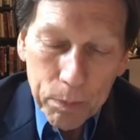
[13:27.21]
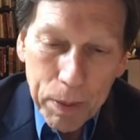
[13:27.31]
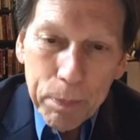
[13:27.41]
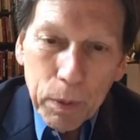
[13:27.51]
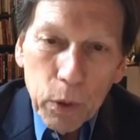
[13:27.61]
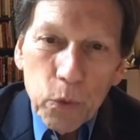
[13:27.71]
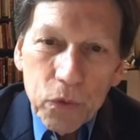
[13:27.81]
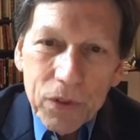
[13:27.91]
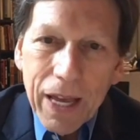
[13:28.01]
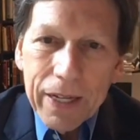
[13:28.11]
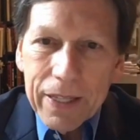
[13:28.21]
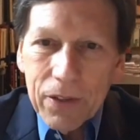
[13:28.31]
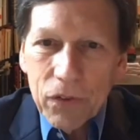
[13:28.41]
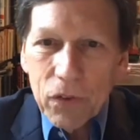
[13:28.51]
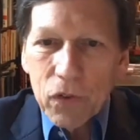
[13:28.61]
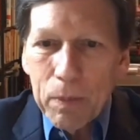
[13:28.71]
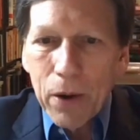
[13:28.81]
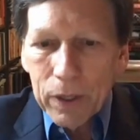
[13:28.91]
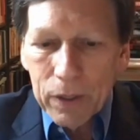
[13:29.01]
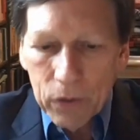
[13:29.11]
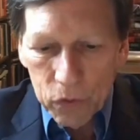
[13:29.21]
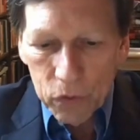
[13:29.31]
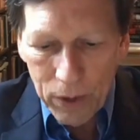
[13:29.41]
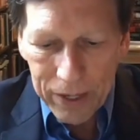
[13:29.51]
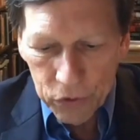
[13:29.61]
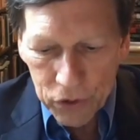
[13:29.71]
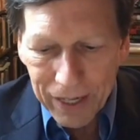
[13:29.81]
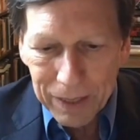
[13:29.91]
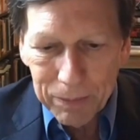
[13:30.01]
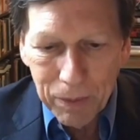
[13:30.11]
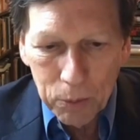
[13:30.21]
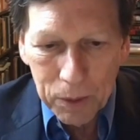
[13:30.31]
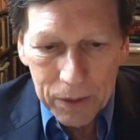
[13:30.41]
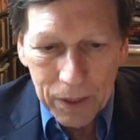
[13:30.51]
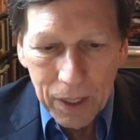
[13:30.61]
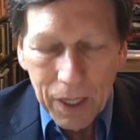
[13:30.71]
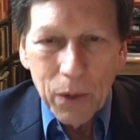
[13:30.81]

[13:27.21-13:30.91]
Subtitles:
people who said this is America's great shining moment,